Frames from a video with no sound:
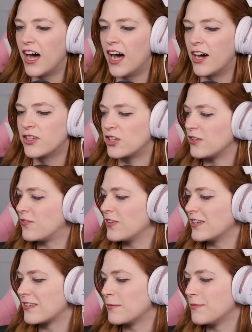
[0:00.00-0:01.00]
Oh, she
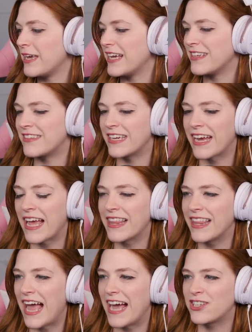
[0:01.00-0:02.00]
feels amazing. At
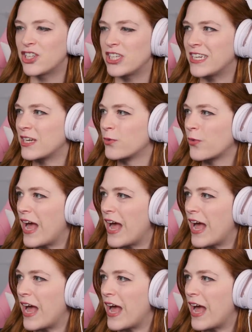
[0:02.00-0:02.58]
last she can